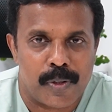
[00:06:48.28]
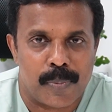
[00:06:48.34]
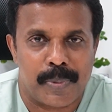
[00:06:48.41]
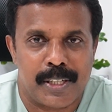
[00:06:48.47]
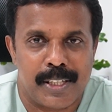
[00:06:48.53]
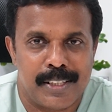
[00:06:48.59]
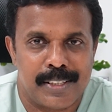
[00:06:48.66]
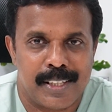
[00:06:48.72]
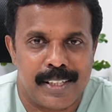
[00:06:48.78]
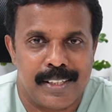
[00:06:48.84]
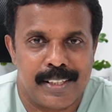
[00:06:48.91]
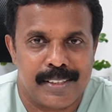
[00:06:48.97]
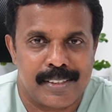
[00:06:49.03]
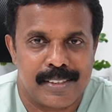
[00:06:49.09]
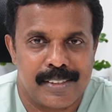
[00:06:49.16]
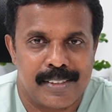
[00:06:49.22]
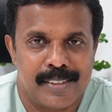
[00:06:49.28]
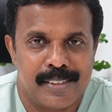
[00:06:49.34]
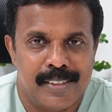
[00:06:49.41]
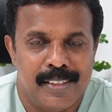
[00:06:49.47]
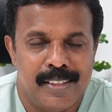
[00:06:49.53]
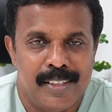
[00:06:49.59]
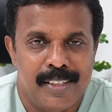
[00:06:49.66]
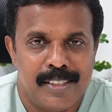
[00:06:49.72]
appendicitis.
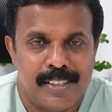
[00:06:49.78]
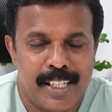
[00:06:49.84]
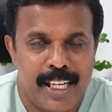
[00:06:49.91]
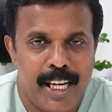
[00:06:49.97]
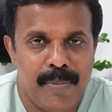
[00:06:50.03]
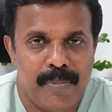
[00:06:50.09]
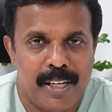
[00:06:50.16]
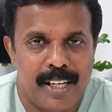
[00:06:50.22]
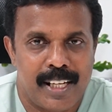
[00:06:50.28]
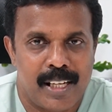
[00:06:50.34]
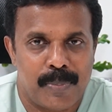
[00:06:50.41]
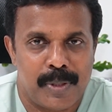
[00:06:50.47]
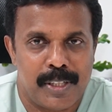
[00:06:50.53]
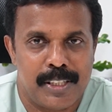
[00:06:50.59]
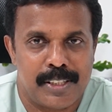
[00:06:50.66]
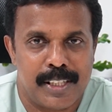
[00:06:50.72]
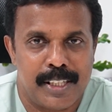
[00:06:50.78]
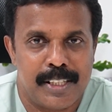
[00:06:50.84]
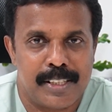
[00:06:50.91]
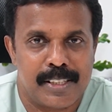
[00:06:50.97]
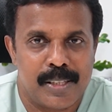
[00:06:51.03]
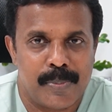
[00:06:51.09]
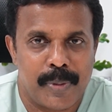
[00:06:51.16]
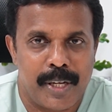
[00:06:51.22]
Same like
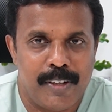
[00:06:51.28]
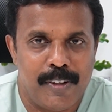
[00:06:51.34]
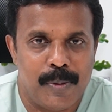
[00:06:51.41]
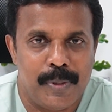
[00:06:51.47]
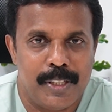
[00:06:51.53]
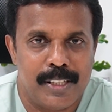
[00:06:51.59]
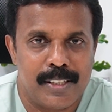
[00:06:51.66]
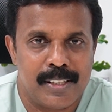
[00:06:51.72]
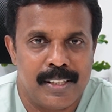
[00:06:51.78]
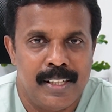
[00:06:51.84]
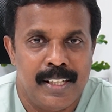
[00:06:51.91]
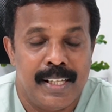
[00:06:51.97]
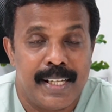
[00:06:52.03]
appendicitis, the pain will be there,